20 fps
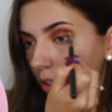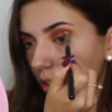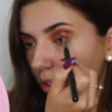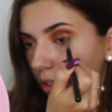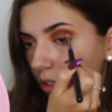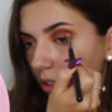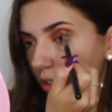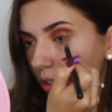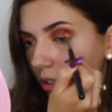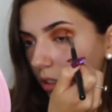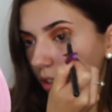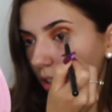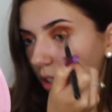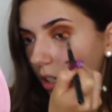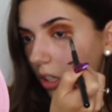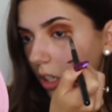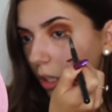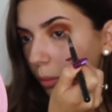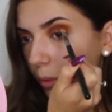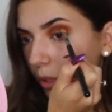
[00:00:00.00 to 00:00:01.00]
Using
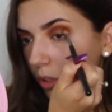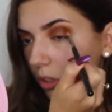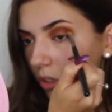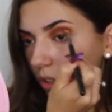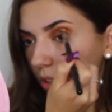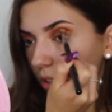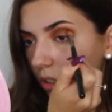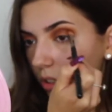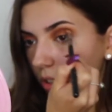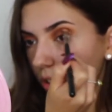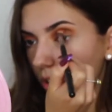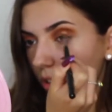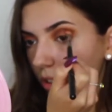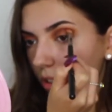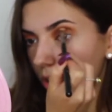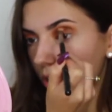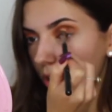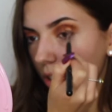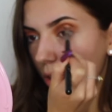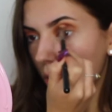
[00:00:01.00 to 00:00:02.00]
circular
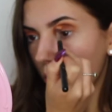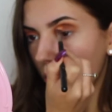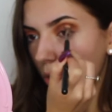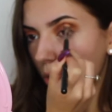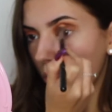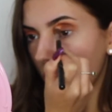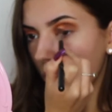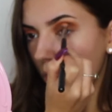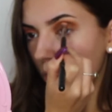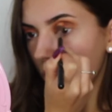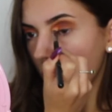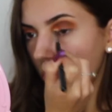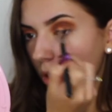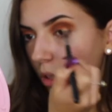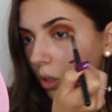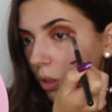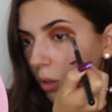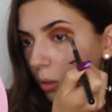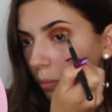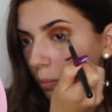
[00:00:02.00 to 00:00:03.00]
motions,
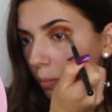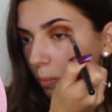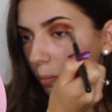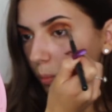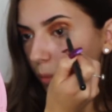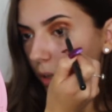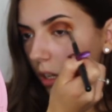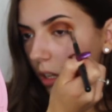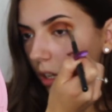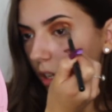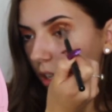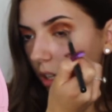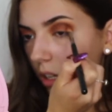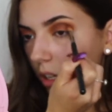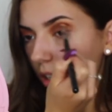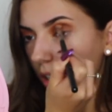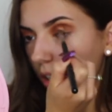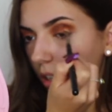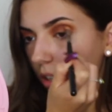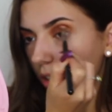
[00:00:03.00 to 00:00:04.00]

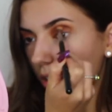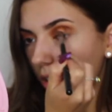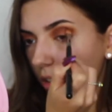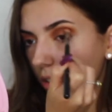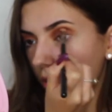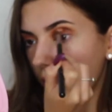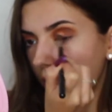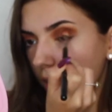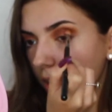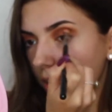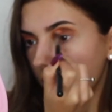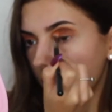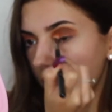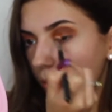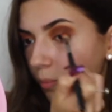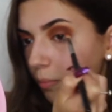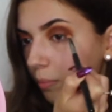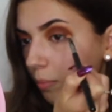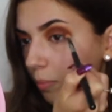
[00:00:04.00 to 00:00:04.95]
blending into the crease.